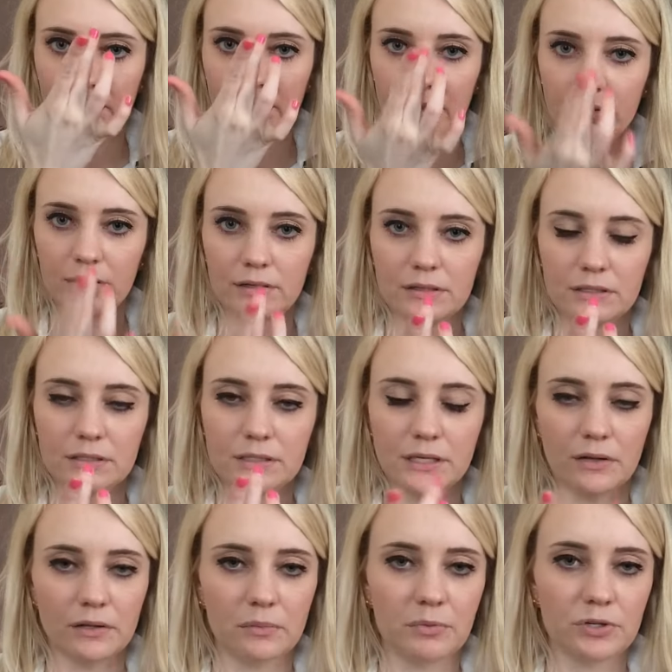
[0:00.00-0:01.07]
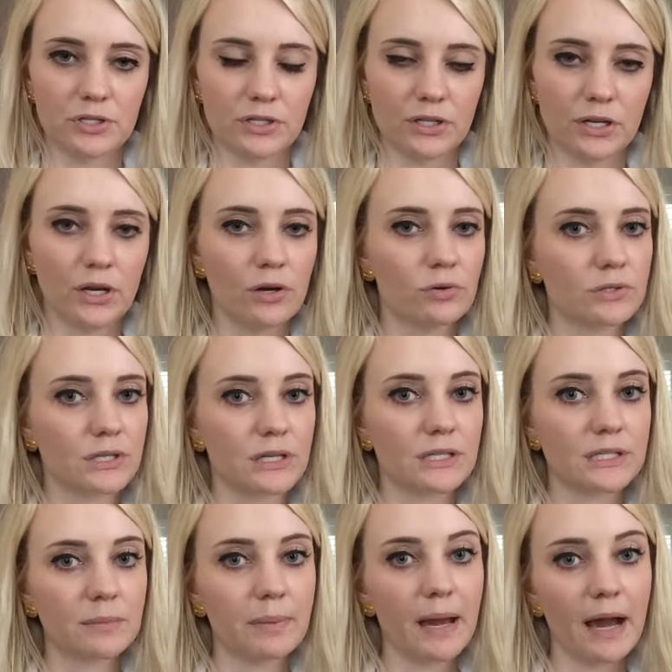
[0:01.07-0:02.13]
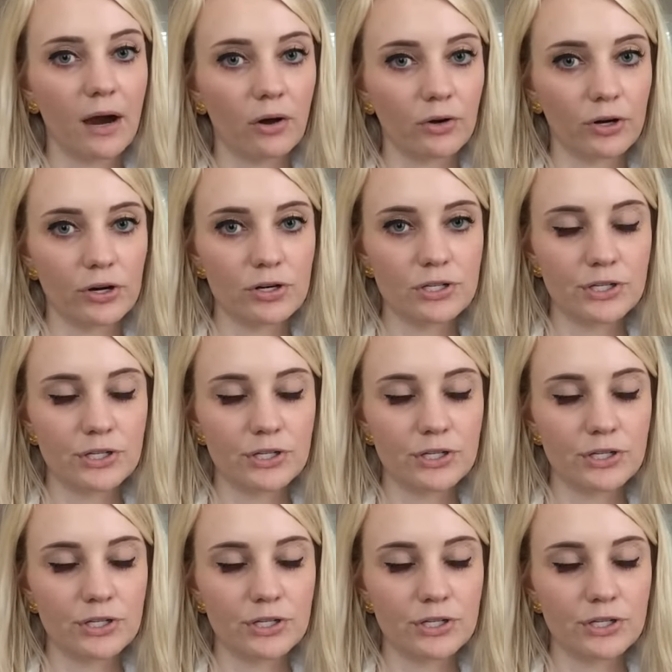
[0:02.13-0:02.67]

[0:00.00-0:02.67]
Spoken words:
and then down the bridge of the nose. And it's a powder,